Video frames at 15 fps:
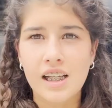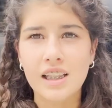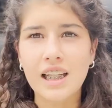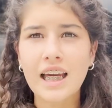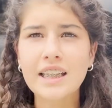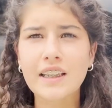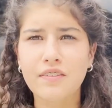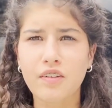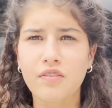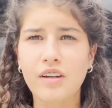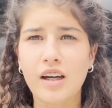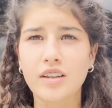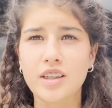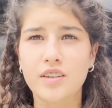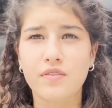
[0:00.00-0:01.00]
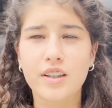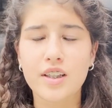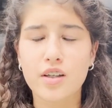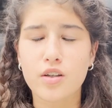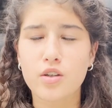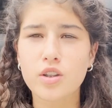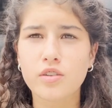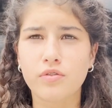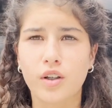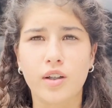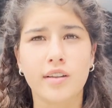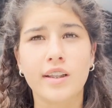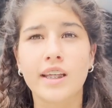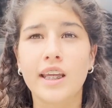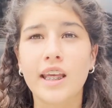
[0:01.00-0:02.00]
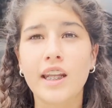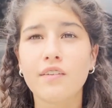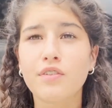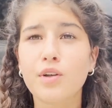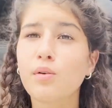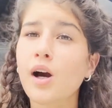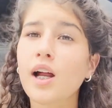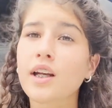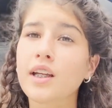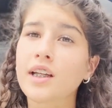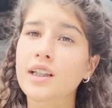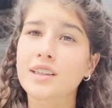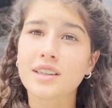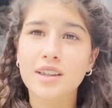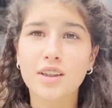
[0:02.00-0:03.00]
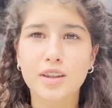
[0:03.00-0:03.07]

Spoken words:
Like if you found this video useful, and if you want, consider